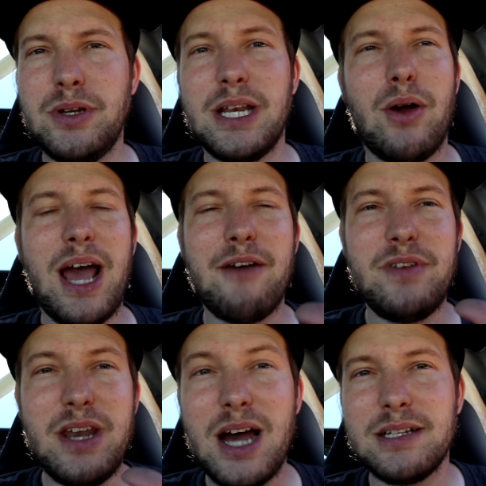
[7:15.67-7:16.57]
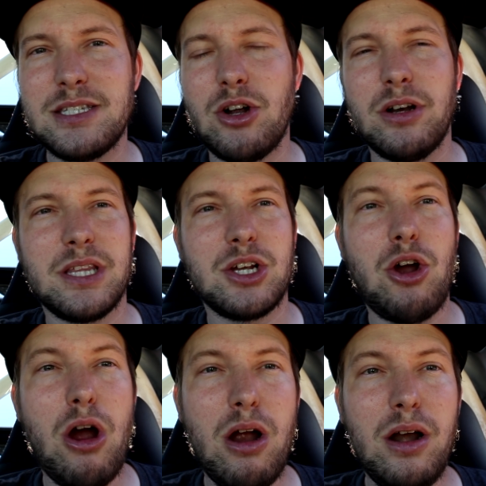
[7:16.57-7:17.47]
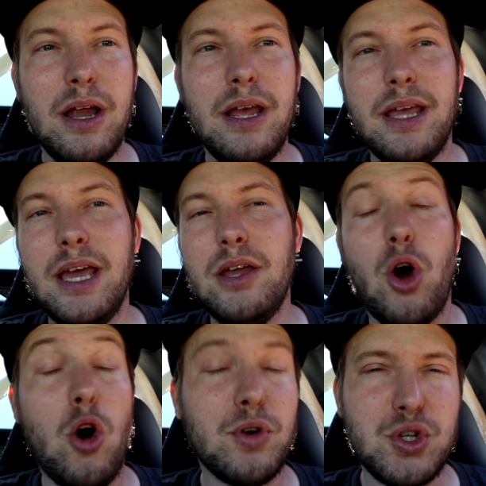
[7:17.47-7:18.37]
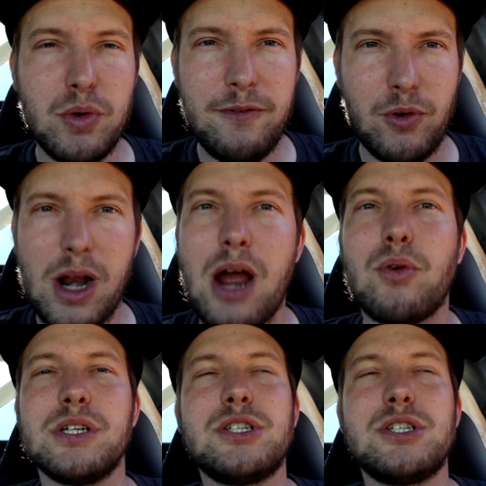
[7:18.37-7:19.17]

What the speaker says: and now I have not started the car in over 24 hours.